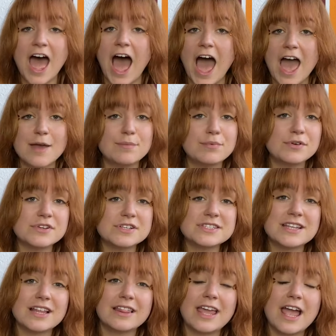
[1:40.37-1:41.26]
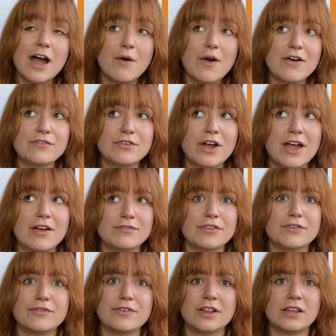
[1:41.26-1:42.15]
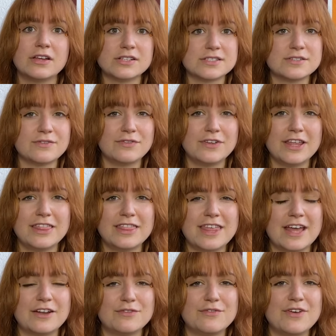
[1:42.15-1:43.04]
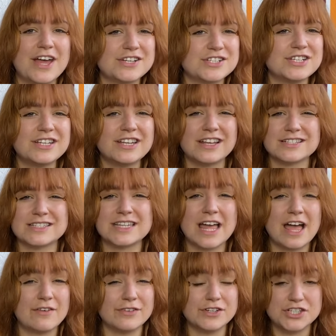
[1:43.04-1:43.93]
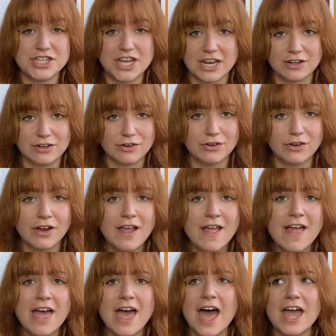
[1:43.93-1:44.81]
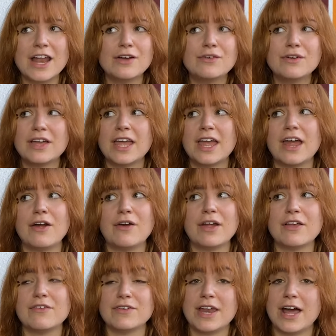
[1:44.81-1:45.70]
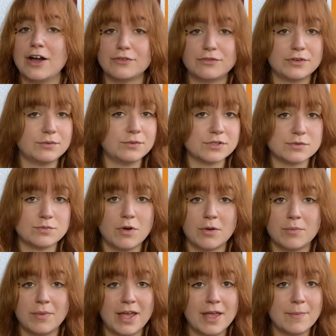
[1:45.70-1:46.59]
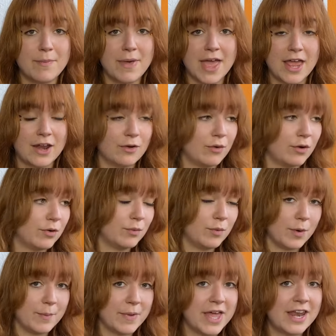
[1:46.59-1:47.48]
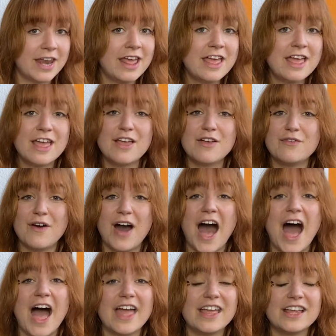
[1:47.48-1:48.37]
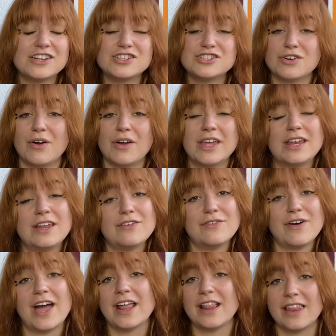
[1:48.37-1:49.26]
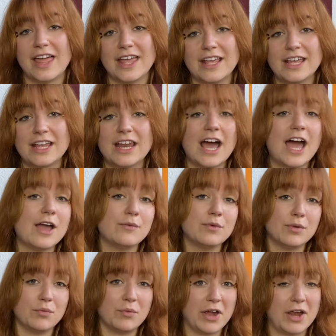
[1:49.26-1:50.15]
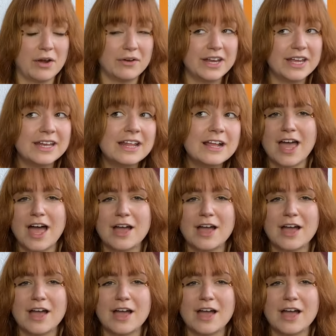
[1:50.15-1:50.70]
I personally, however, have the philosophy that fashion doesn't have a gender. I don't care if an outfit was worn by a man or a woman. If I enjoy it, if I like it, I will wear it,